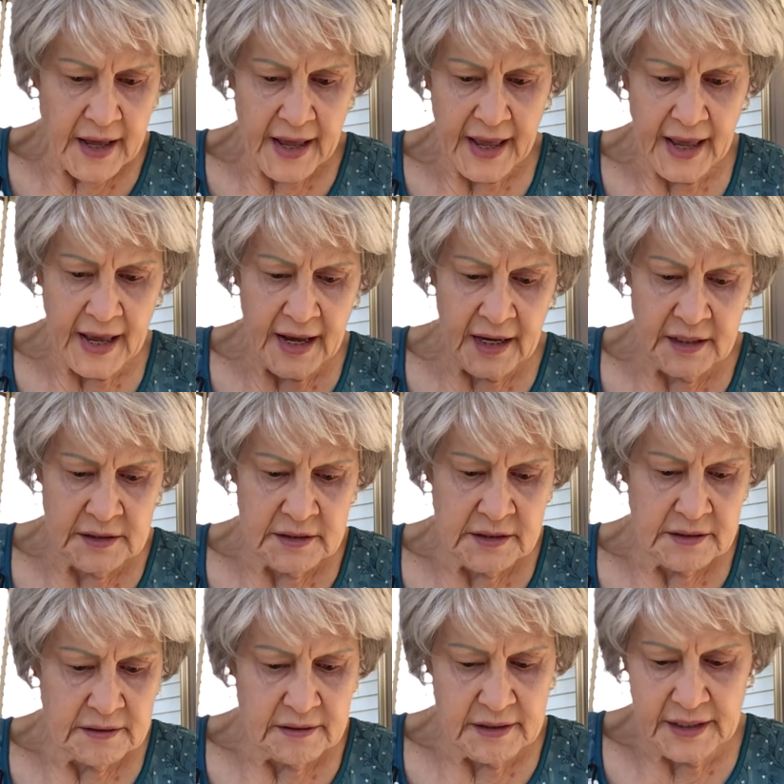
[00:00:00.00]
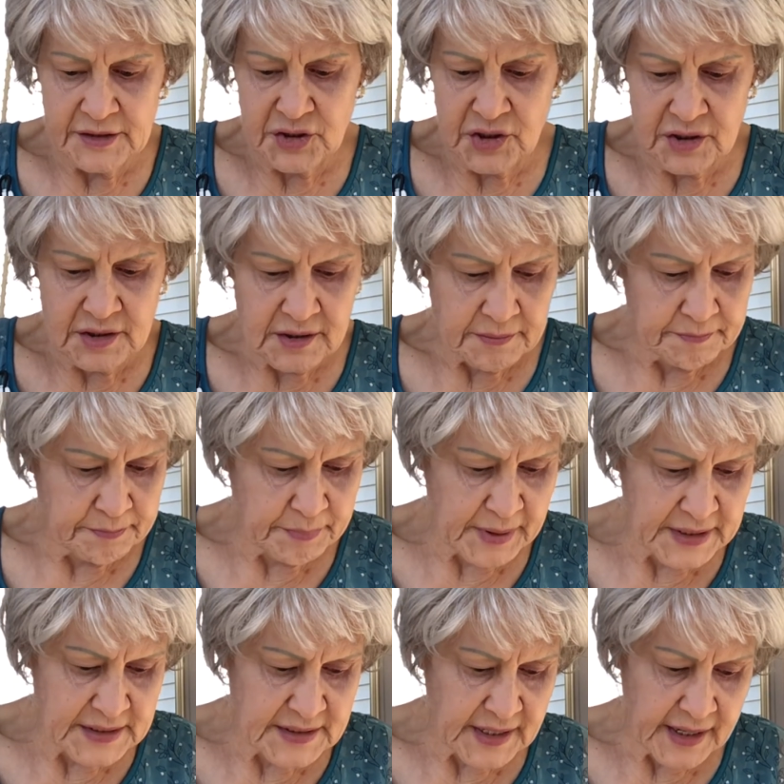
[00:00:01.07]
and it's just a
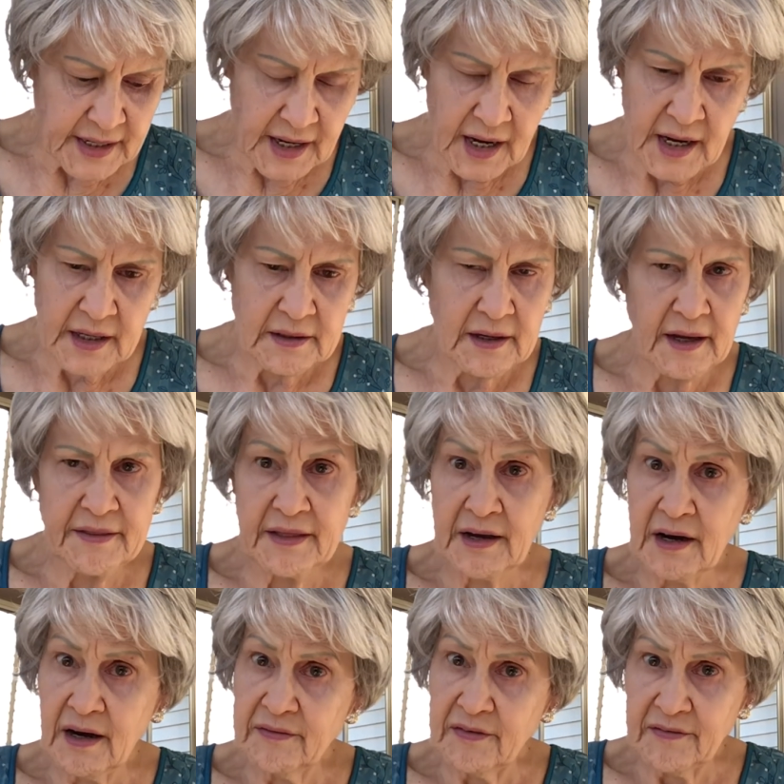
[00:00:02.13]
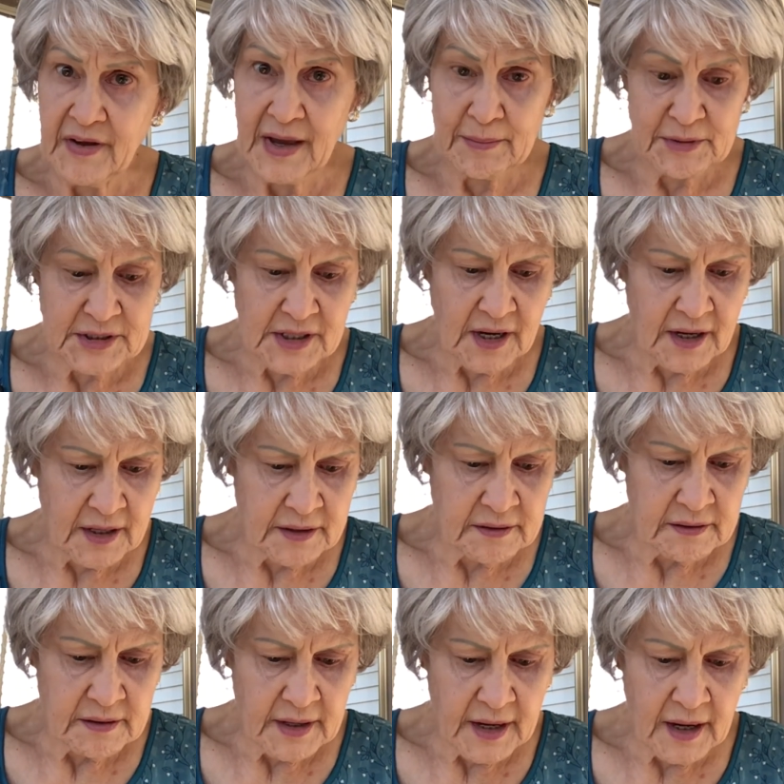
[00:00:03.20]
piece I got, I think, off of
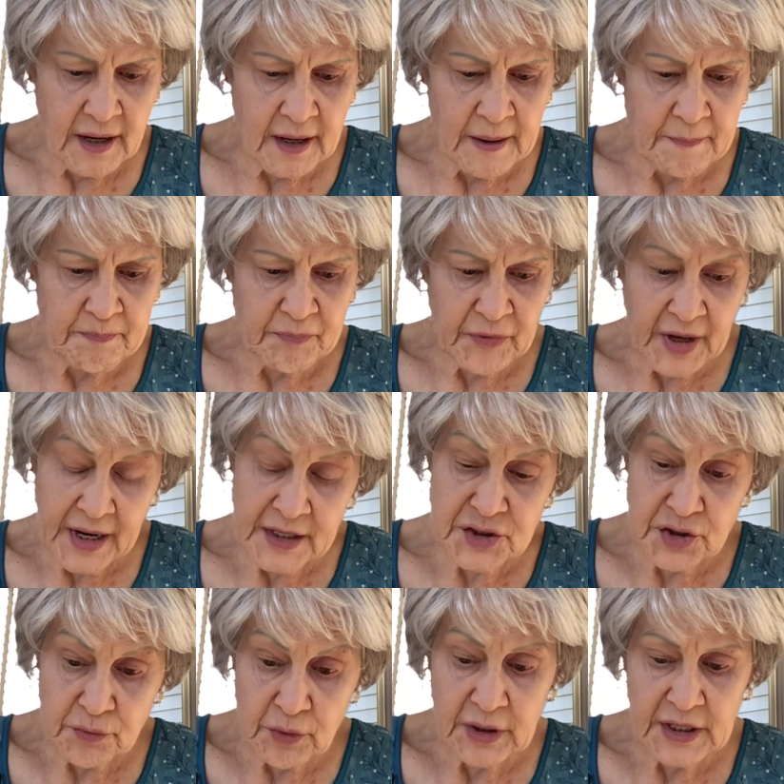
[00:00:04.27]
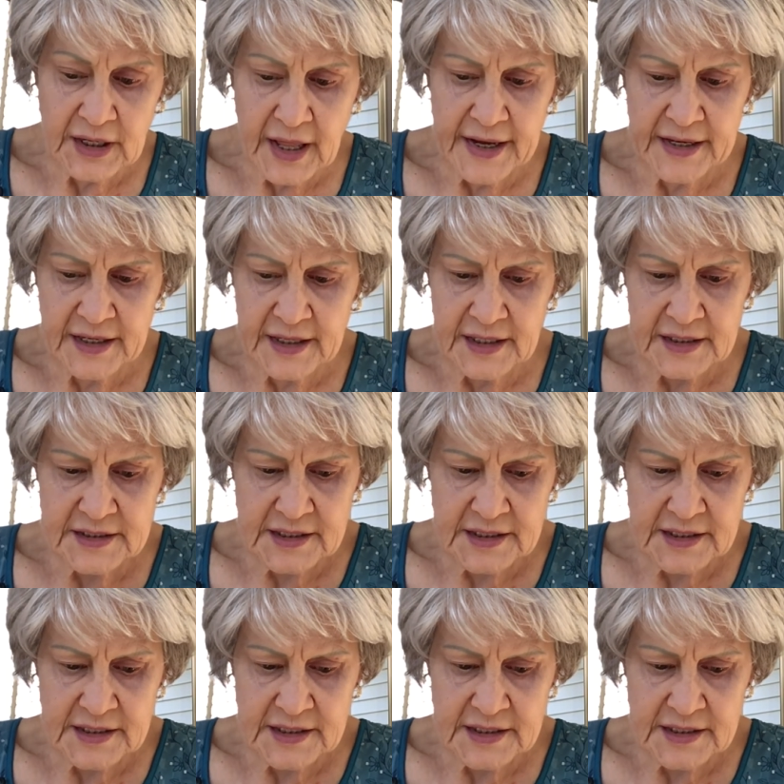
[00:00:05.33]
Amazon. I actually really like it.